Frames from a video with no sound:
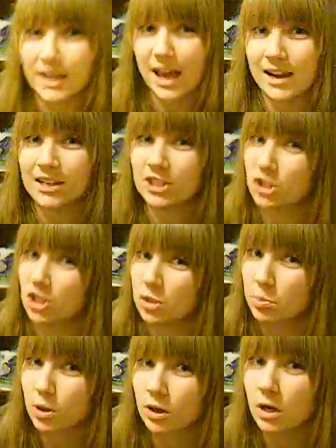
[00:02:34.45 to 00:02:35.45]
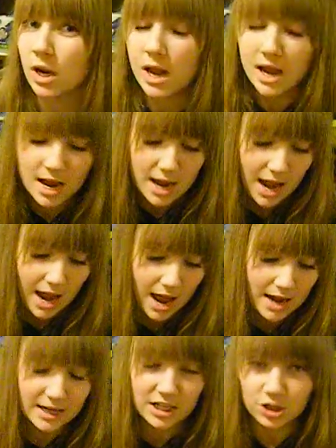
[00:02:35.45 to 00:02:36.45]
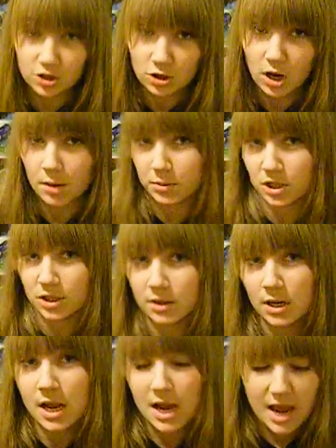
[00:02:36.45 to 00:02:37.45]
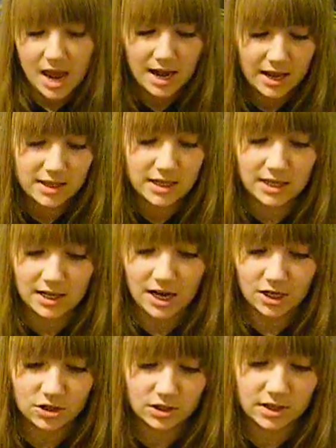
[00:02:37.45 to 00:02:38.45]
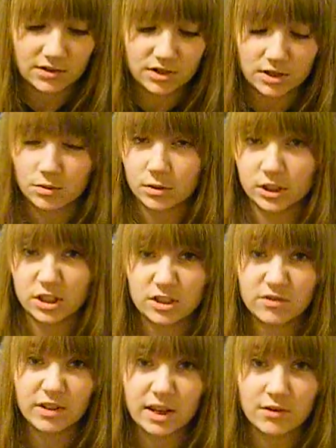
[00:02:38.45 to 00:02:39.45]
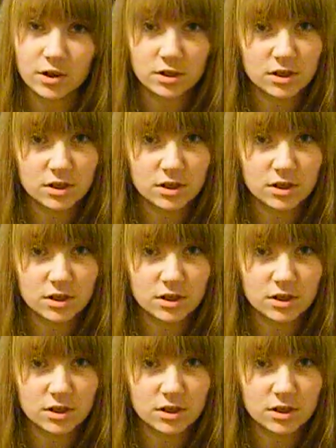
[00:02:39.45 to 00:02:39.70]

Again, it's a cheaper and easier option, and I think it actually gives it a really good flavor.